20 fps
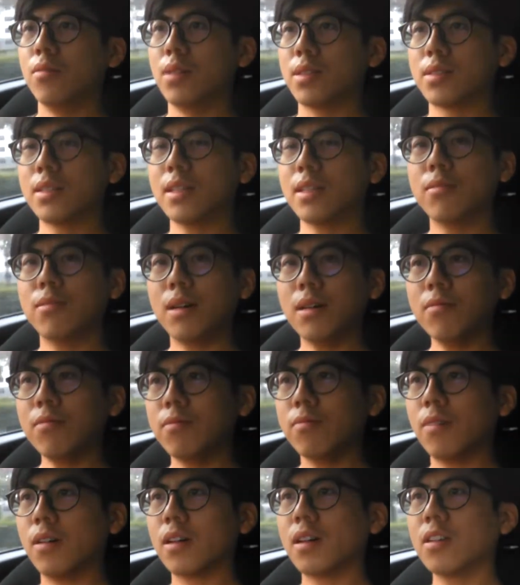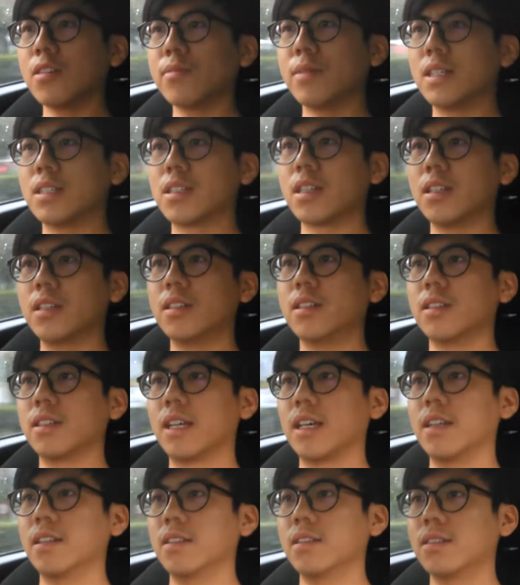What's up everyone, welcome to my channel
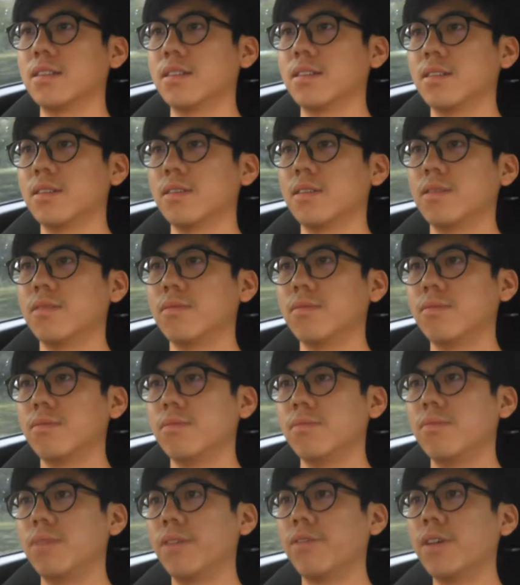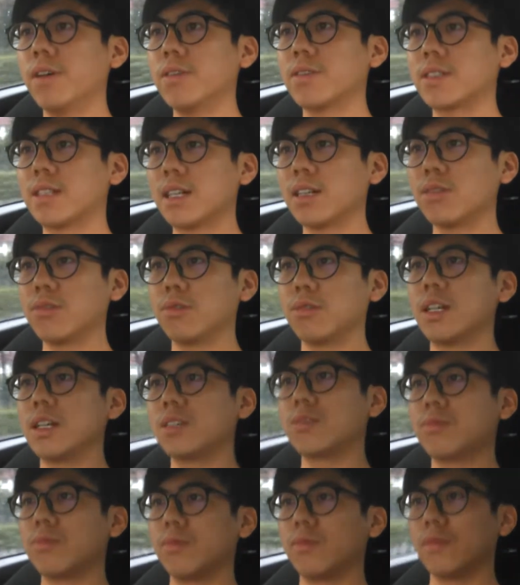again. Before we start
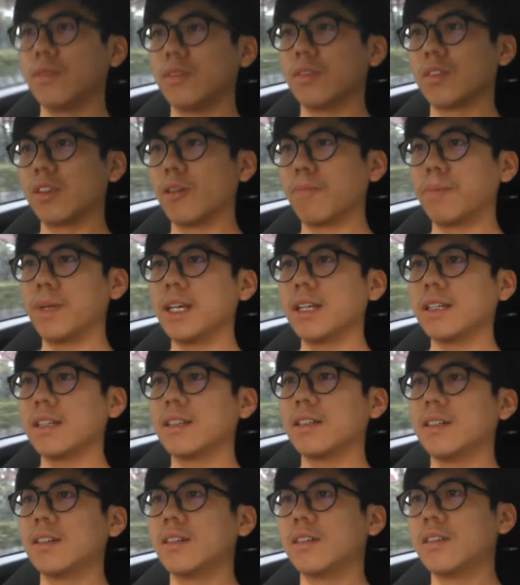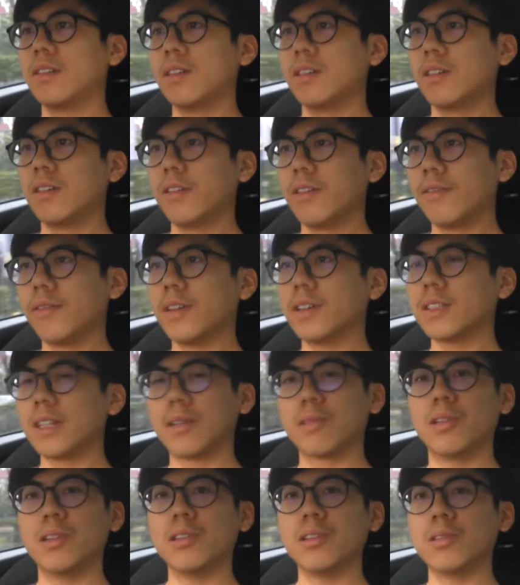today's topic, first I'm
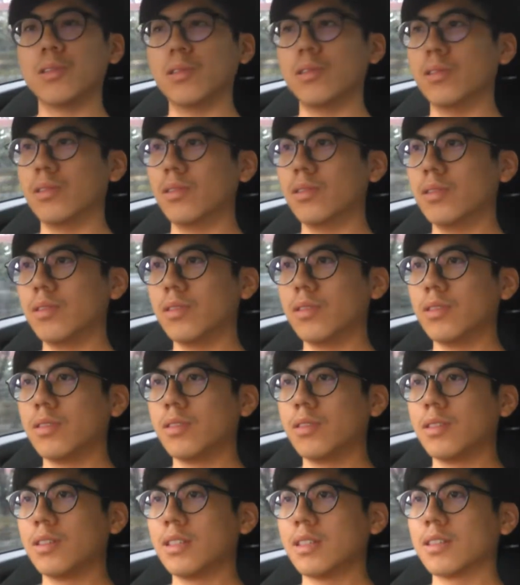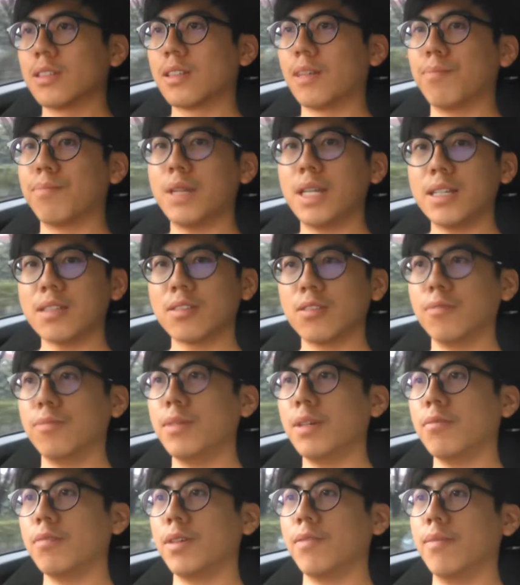going to some place to
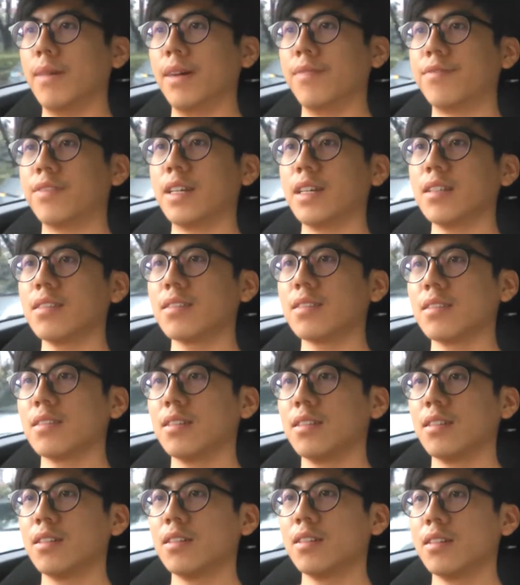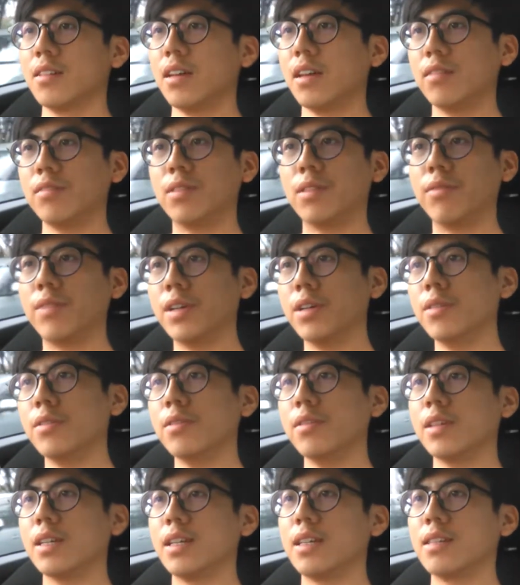meet with my friends and
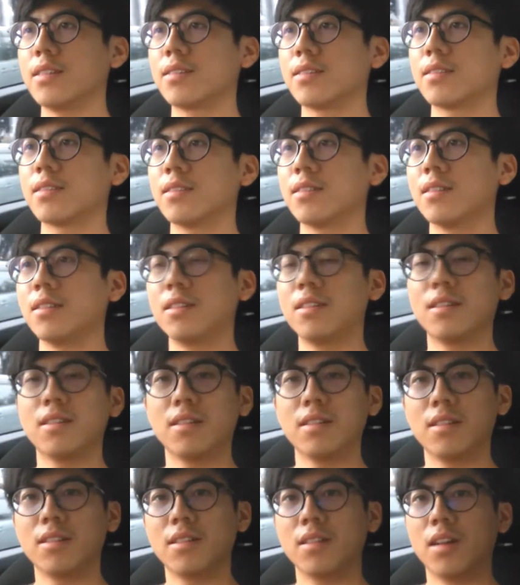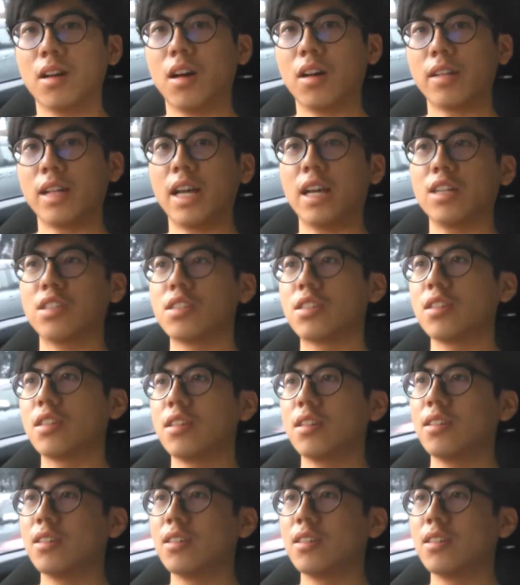review his hot hatch.